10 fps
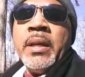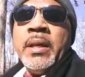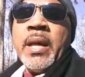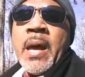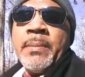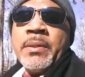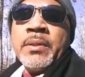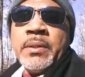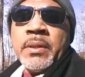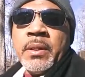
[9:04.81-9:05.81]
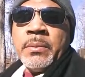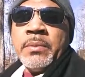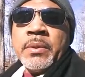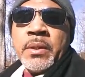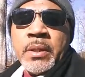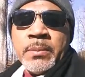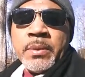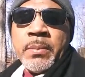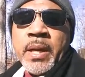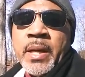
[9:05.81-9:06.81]
it happens and it
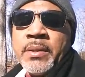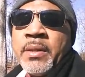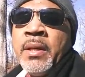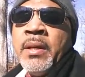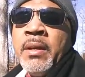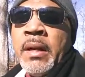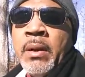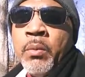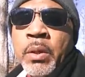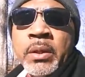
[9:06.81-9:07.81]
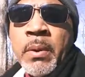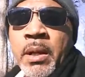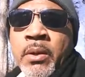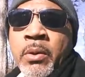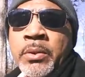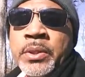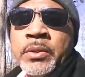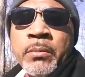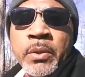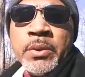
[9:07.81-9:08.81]
comes to pass. One of my goals
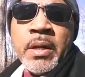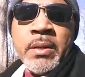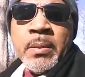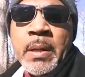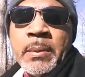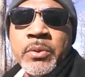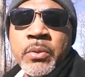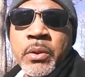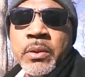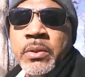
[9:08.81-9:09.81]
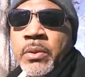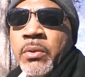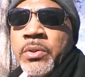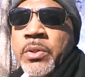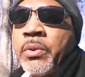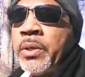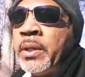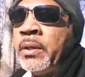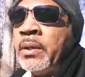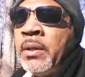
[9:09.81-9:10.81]
is the Motown Hip Hop Tour.
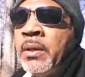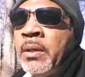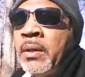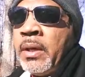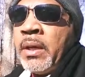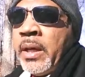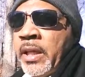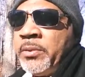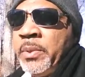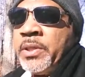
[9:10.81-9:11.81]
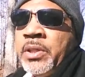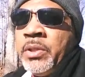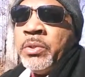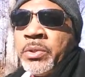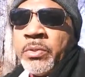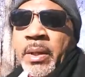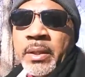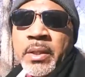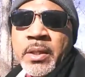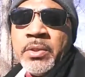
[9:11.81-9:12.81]
Touring HBCUs
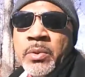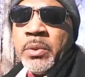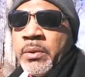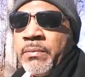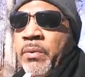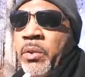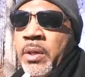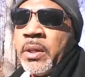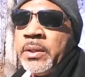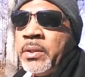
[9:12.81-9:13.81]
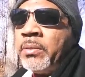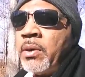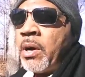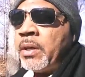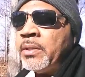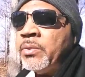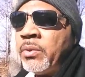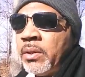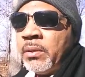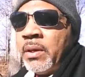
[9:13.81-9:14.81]
throughout the country with 4 unknown artists,
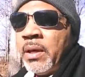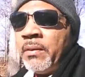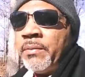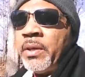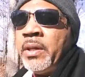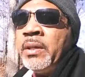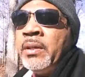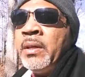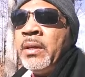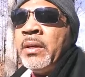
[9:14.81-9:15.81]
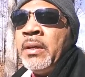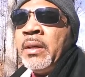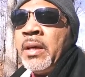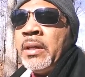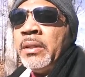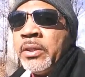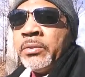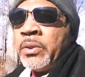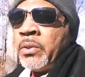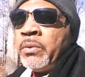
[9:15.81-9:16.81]
or very
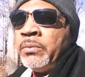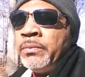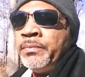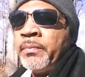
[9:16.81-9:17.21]
little known,